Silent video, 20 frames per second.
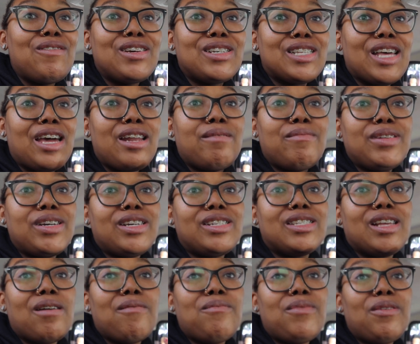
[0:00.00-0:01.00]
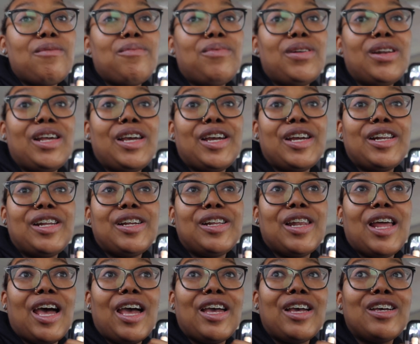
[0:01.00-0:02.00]
excited because i've been
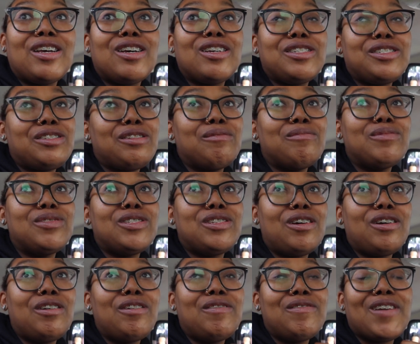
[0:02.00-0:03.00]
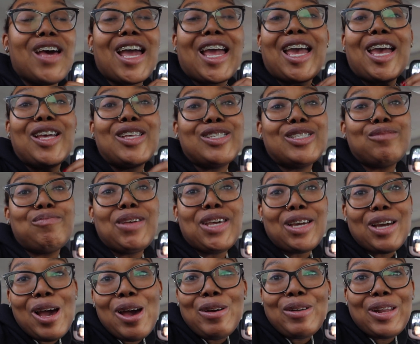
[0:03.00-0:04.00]
planning like some stuff i can't
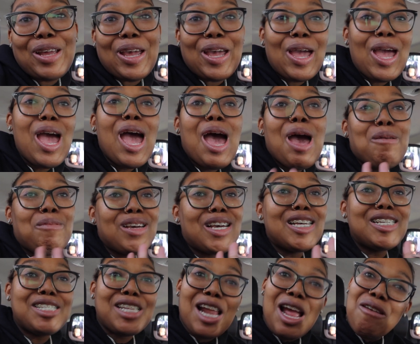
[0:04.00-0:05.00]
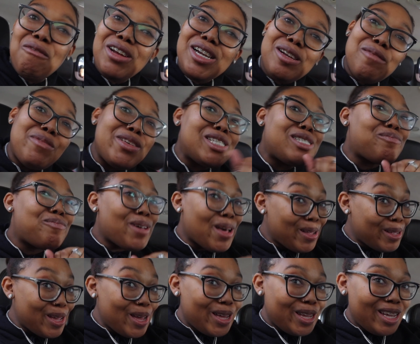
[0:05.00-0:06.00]
speak on it because it ain't ready to be
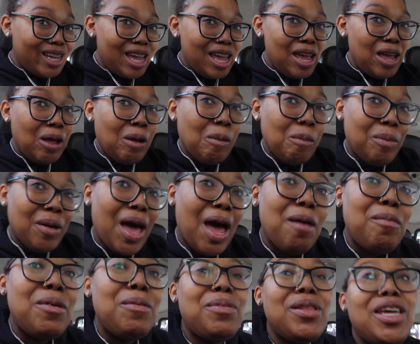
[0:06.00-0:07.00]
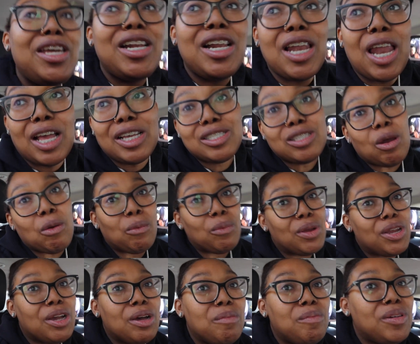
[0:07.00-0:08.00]
spoke on yet but i've been planning like some
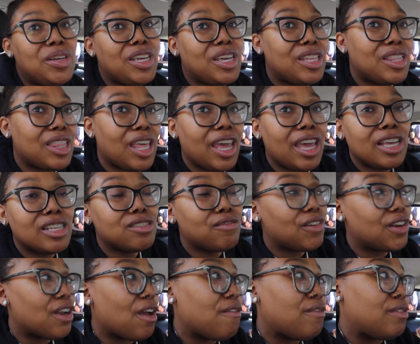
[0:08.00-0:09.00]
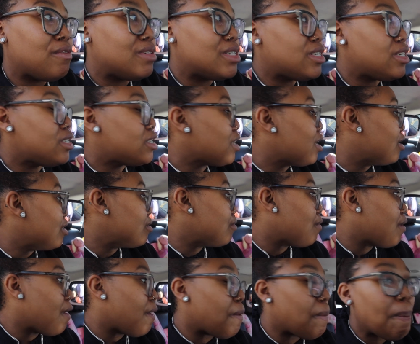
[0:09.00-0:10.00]
real big things for novi when she turns
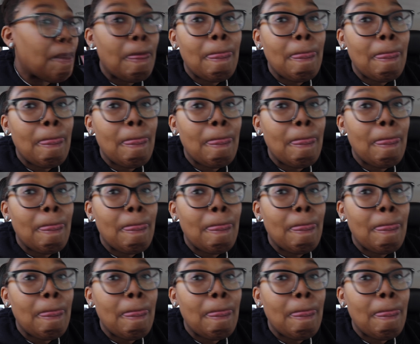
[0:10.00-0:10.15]
one